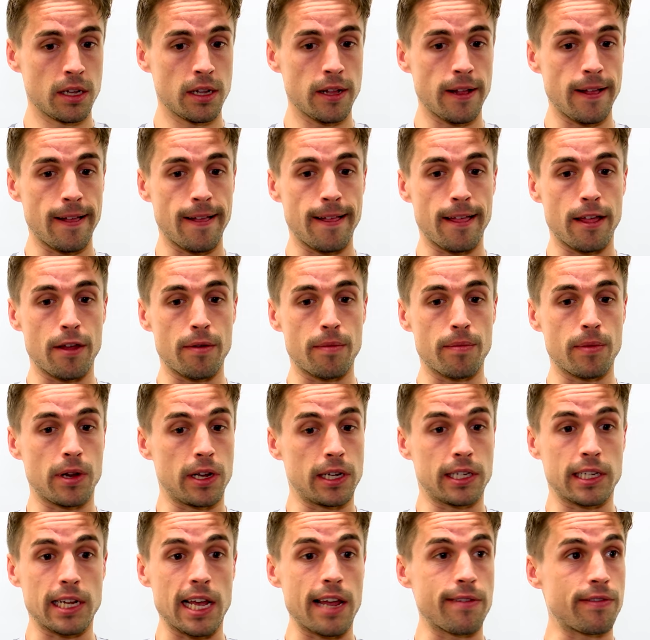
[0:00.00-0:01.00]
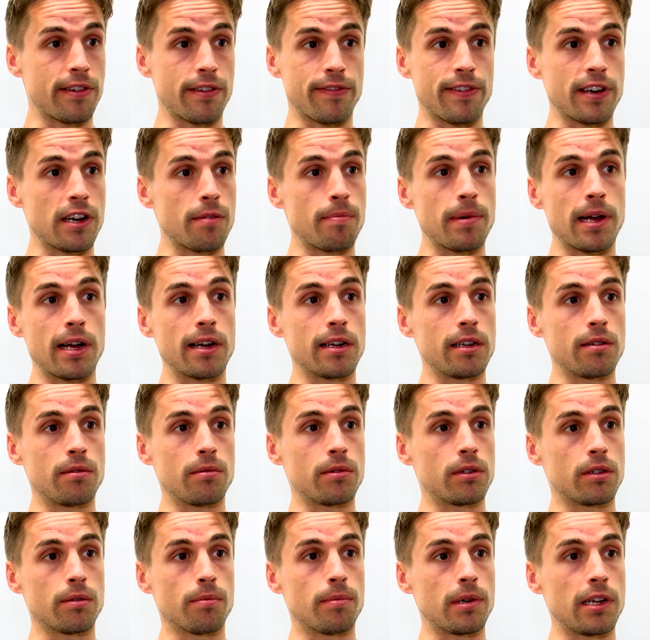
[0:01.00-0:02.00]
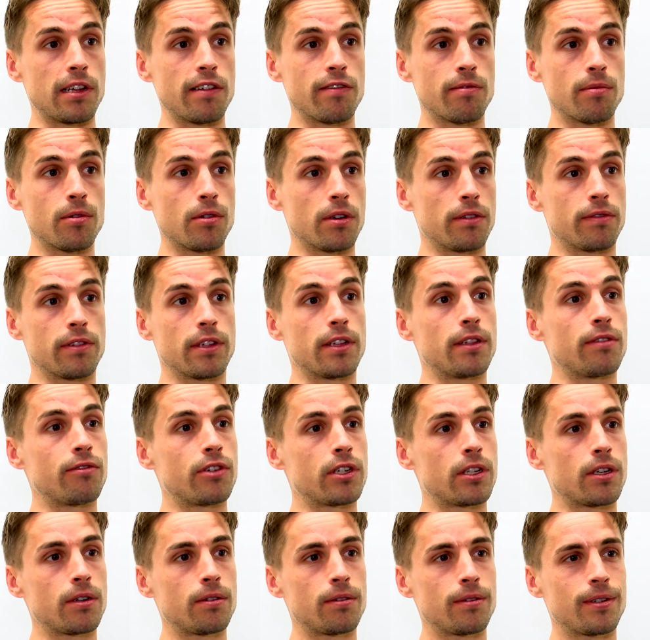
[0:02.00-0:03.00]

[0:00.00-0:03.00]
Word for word: um, like I say, everything about it was unbelievable other than the result.